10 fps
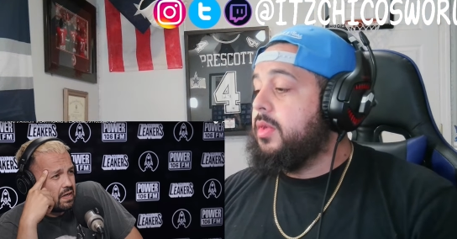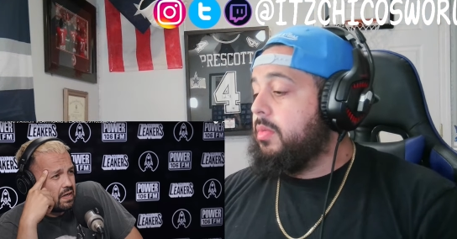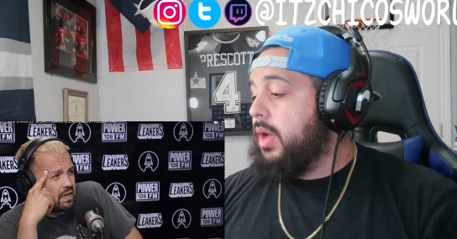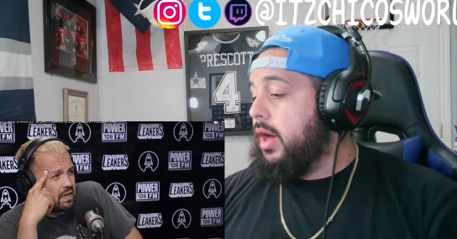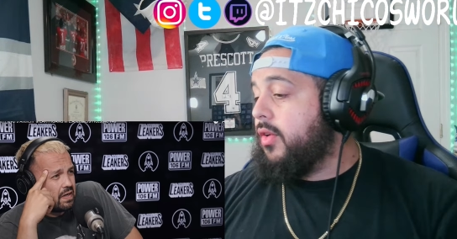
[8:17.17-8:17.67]

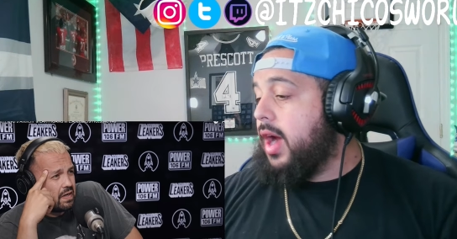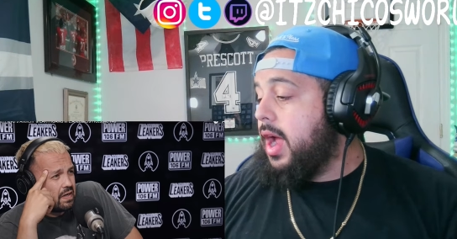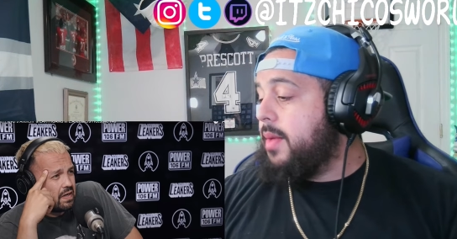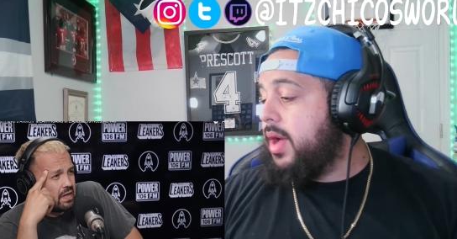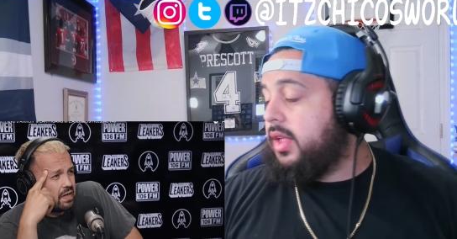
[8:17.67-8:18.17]
Speaker 1: my
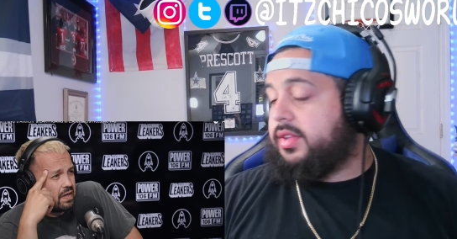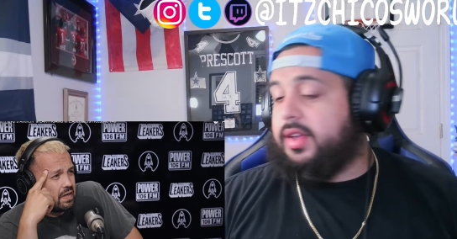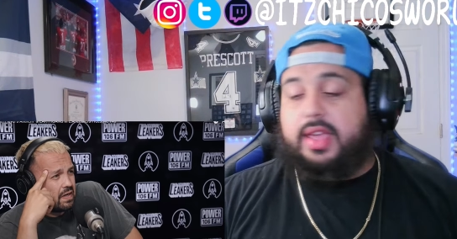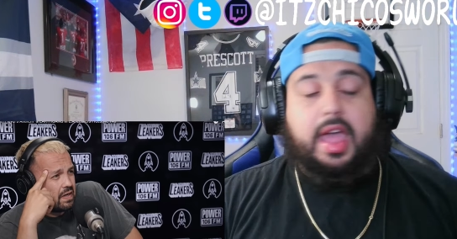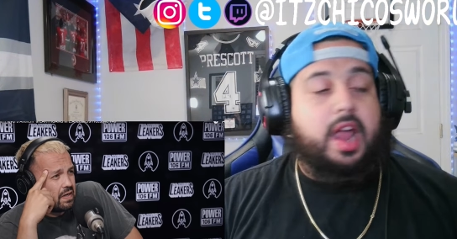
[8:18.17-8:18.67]
grandma took
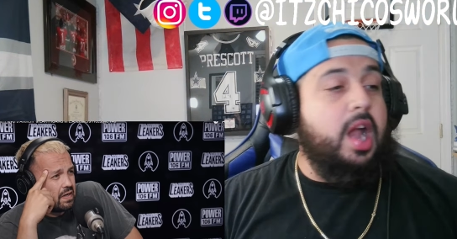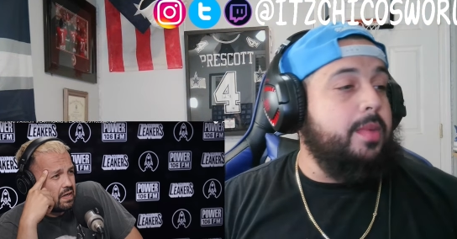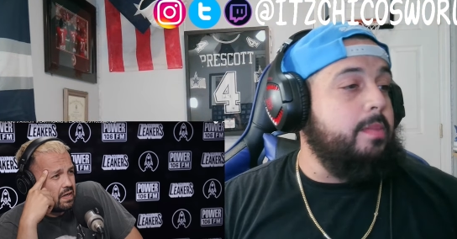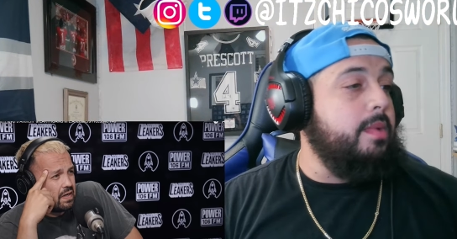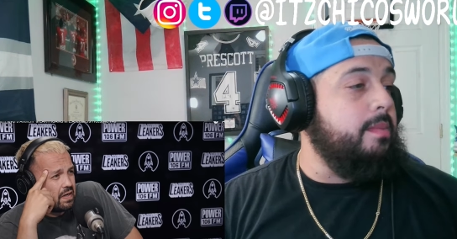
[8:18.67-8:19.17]
care of me,
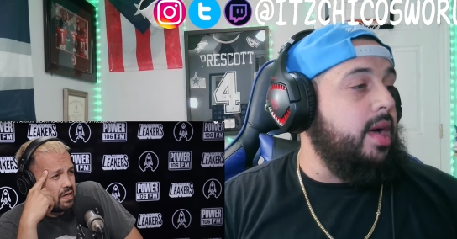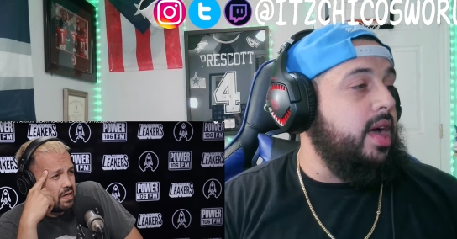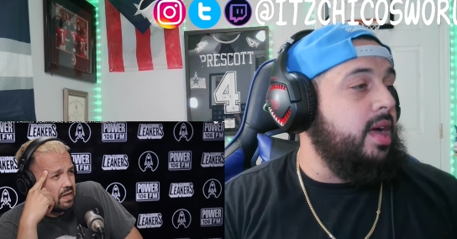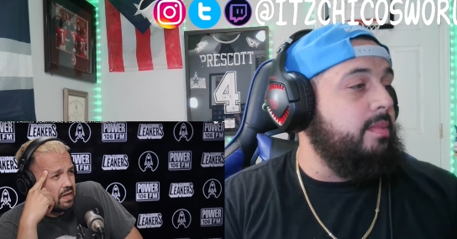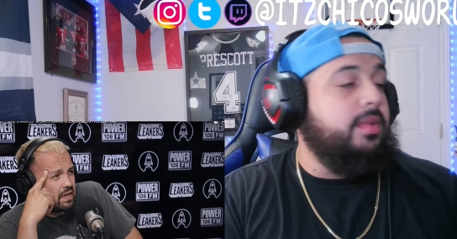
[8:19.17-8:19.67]
my
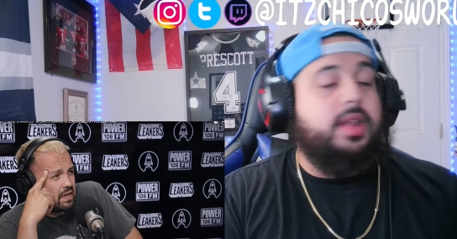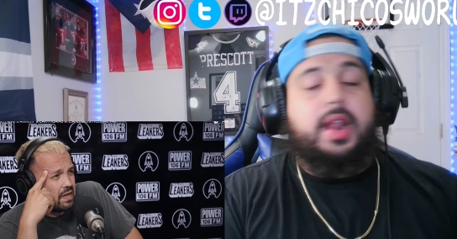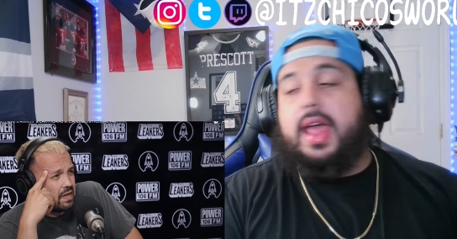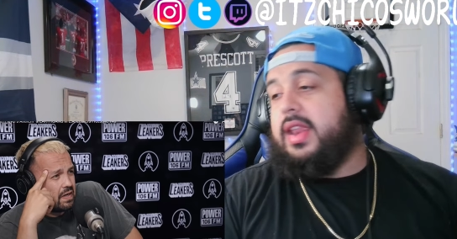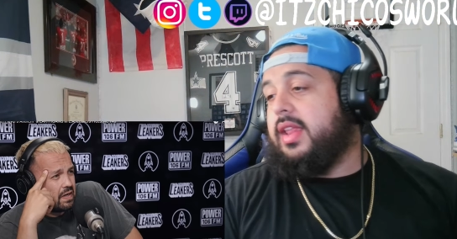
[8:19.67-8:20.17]
mom, and
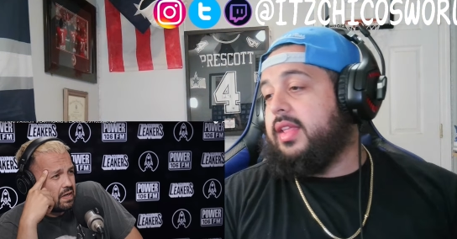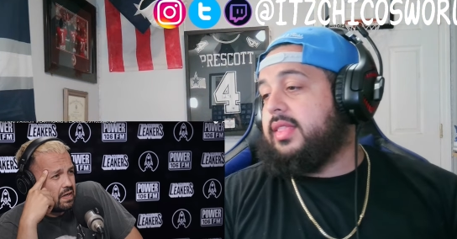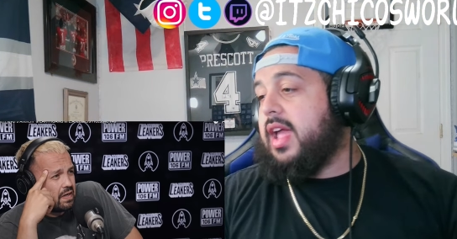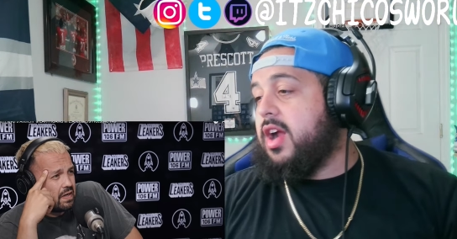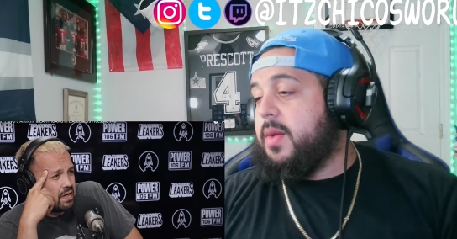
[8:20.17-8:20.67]
I needed
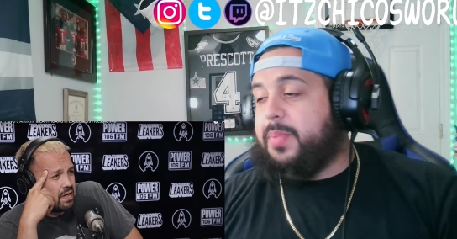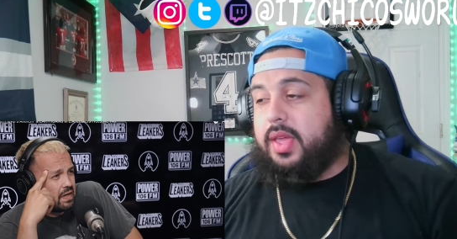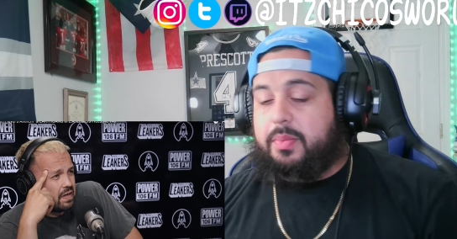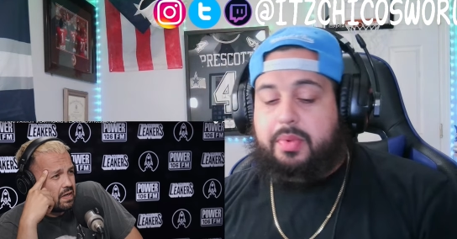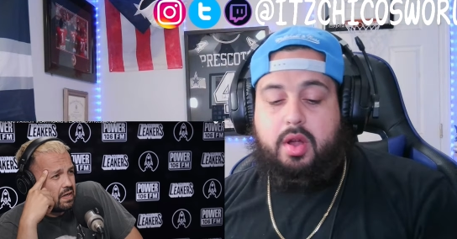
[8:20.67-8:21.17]
therapy,
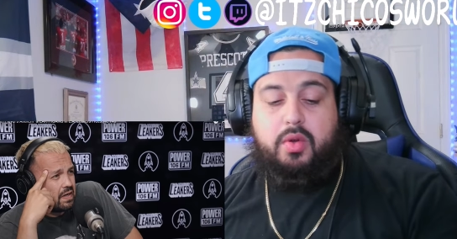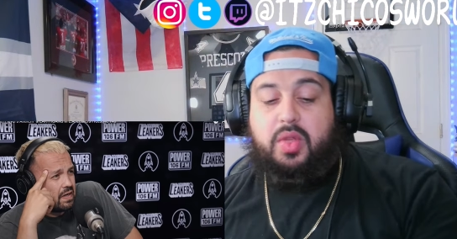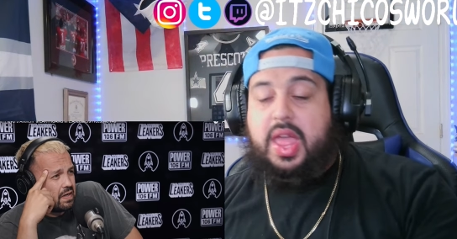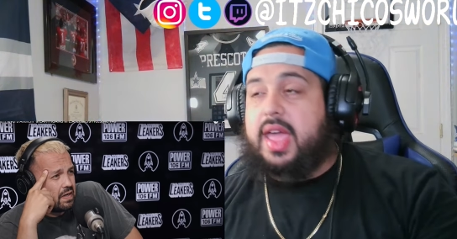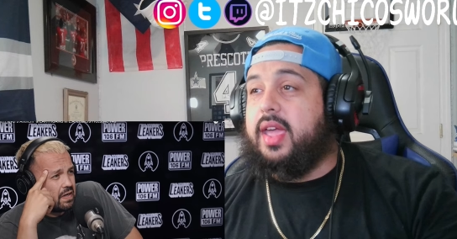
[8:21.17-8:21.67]
bro.
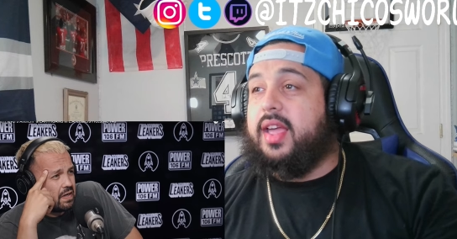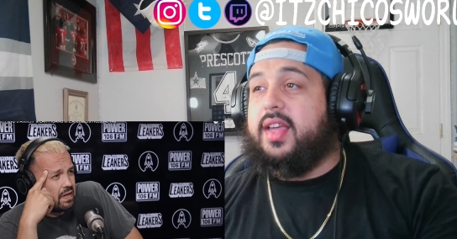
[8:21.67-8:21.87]
Like,